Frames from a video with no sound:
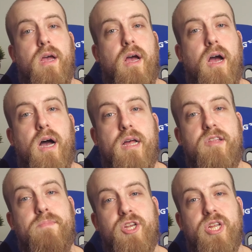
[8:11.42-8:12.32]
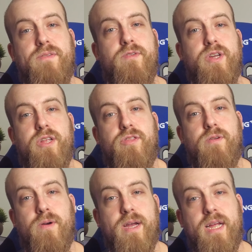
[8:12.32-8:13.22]
Especially when you can
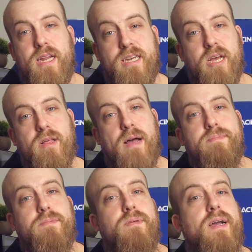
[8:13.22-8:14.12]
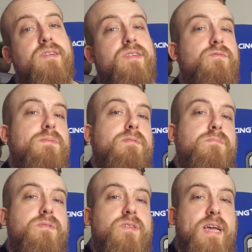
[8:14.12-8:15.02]
throw it in a Dell Optiplex and
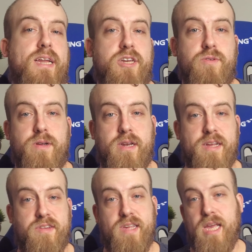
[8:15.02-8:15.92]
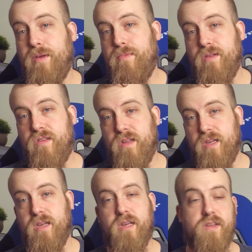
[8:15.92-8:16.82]
repurpose that into a nice gaming PC.
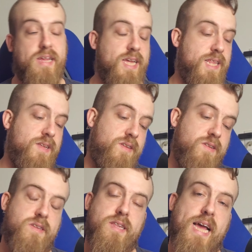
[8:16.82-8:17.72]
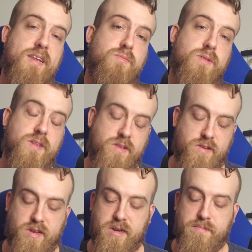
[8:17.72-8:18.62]
Because that's what this
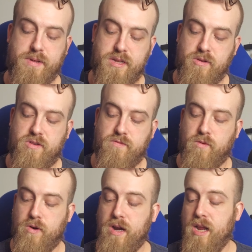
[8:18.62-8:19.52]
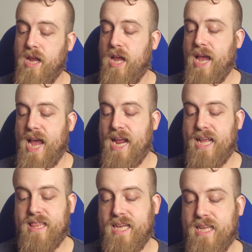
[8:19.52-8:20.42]
is going to be used for. And I
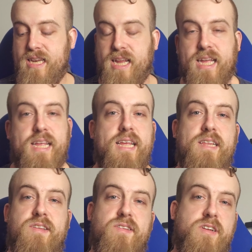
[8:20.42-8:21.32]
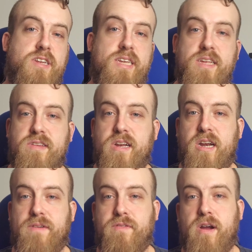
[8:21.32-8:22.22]
think this is a decent
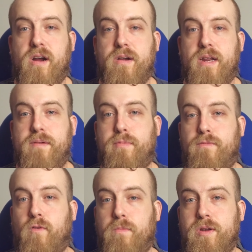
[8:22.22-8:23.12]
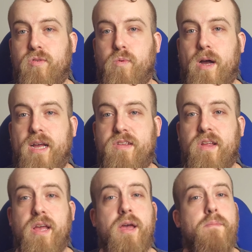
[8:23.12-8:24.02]
enough card in performance-wise,
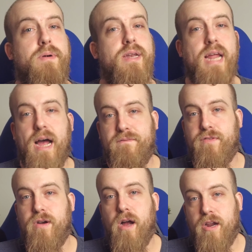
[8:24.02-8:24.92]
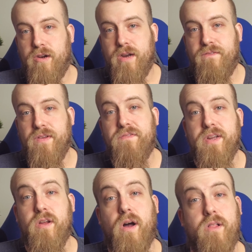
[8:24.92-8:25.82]
but not for
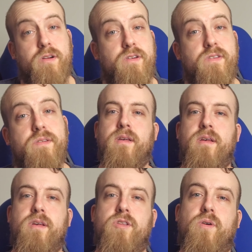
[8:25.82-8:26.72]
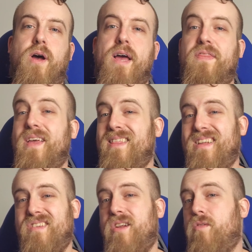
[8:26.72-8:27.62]
$150. So I think
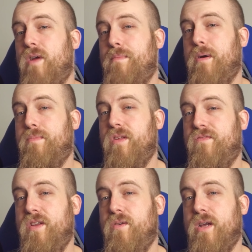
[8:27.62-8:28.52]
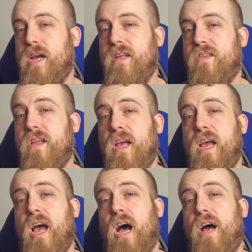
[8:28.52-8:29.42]
that's going to wrap up this video, guys.
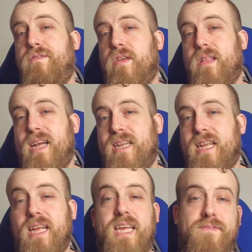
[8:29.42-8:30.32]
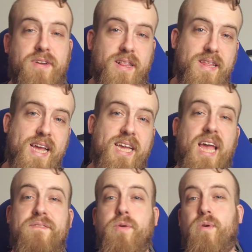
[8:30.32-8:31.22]
If you liked it, give it a like.
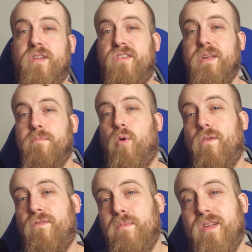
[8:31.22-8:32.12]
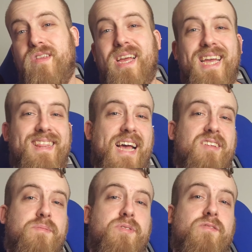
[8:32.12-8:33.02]
If you want to see more from us, hit that
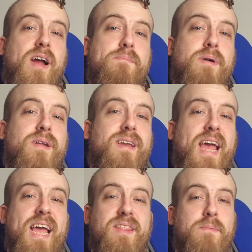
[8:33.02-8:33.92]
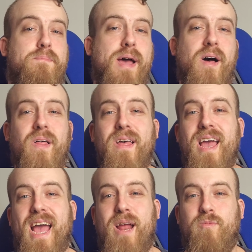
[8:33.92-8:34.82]
subscribe button and the bell,
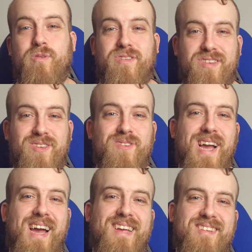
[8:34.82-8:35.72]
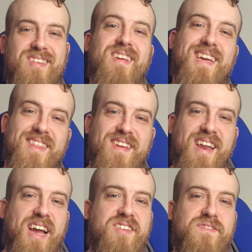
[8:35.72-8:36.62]
and we'll see you guys in the
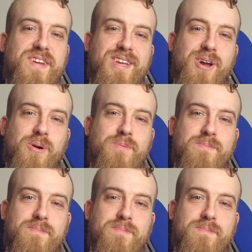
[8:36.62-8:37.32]
next video.